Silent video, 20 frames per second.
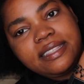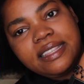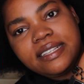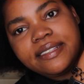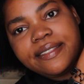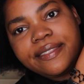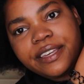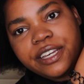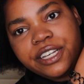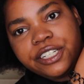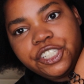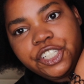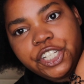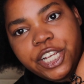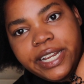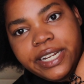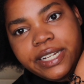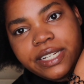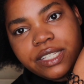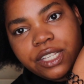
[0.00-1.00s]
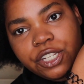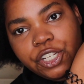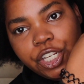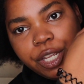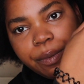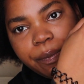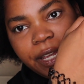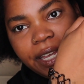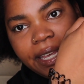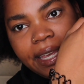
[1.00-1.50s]
this third shade is a
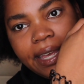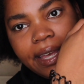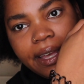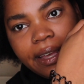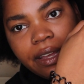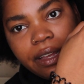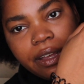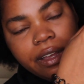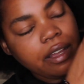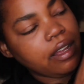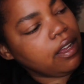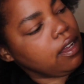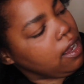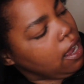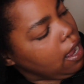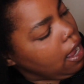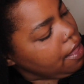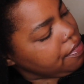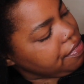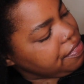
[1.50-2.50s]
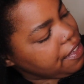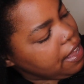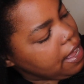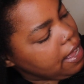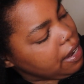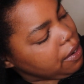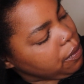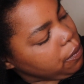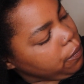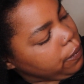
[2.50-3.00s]
shimmer here. And
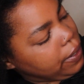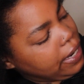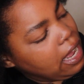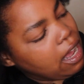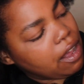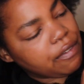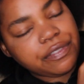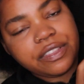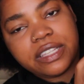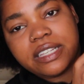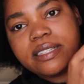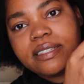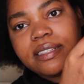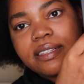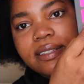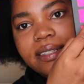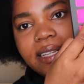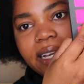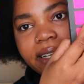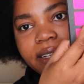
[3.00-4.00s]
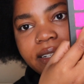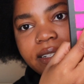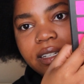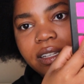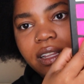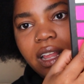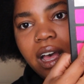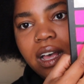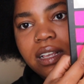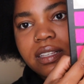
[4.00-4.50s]
then we have this second
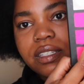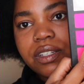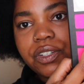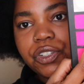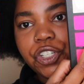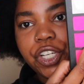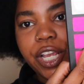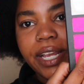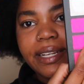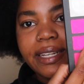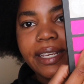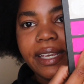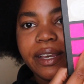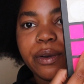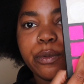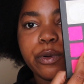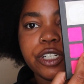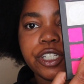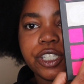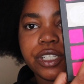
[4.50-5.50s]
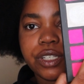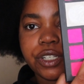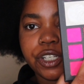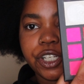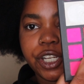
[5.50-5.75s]
to last shade here, which is a